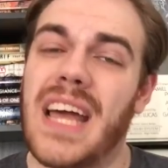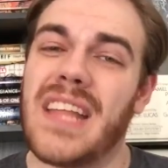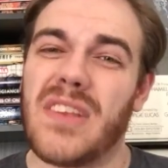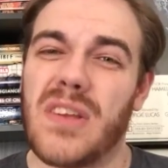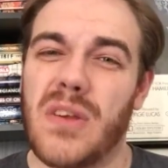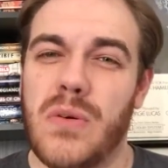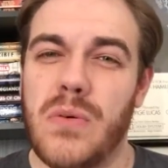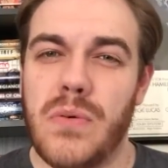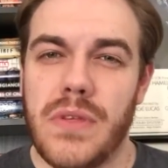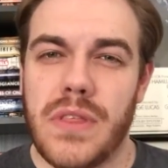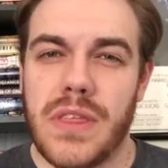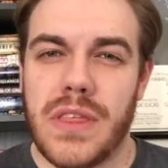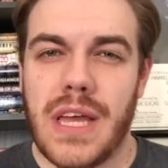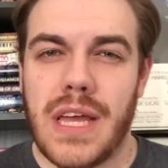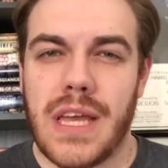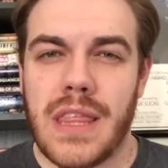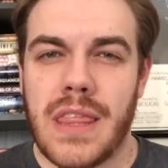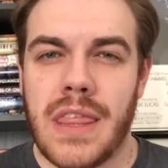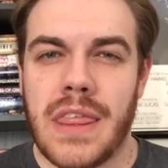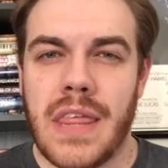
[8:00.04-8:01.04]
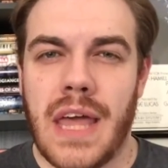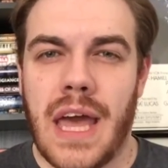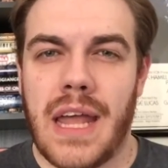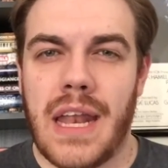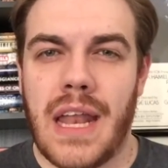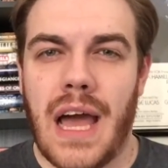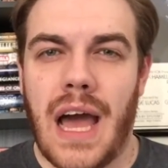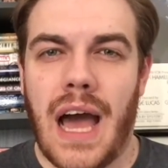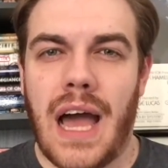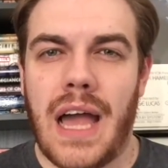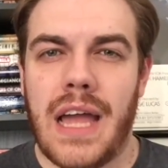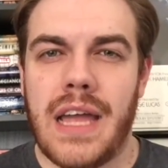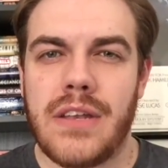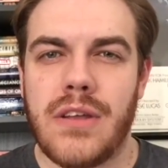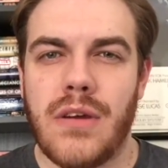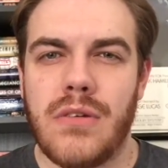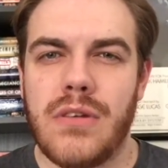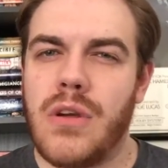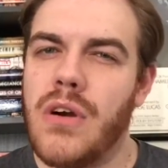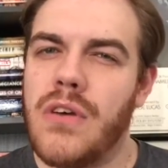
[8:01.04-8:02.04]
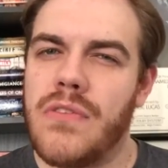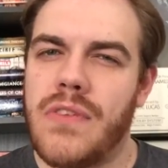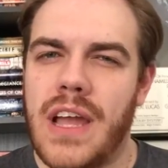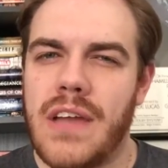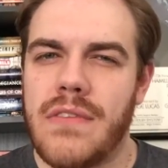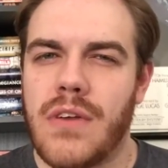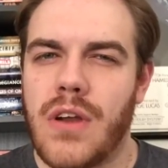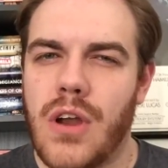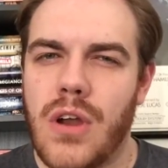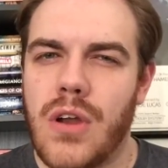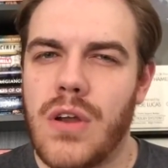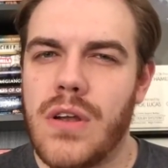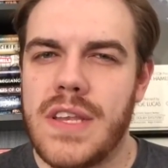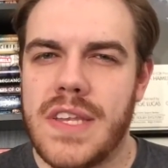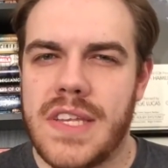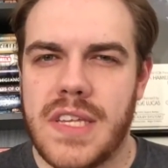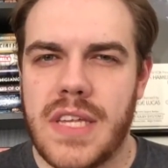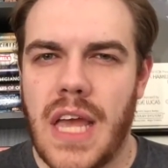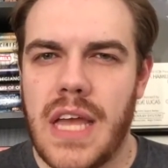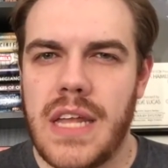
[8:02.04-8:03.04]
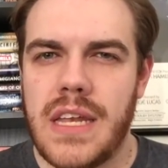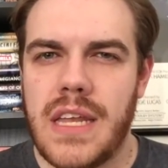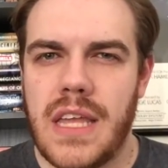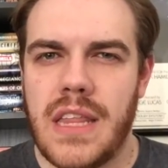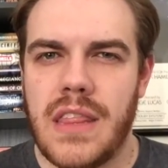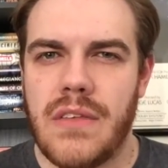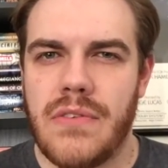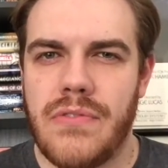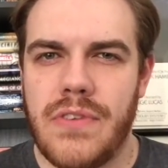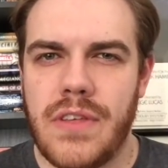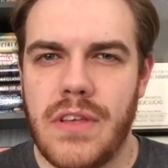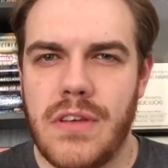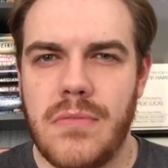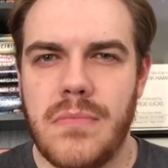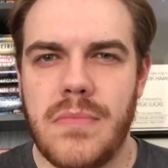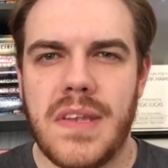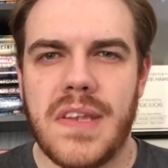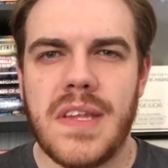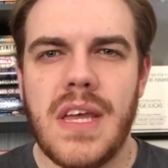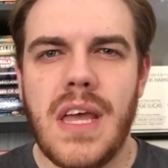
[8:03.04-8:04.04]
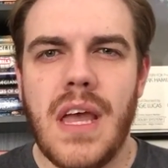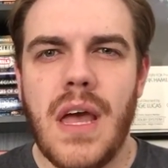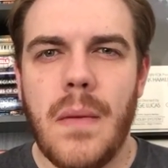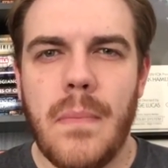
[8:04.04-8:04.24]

that's a cool thing that I don't know if I ever heard said in the films,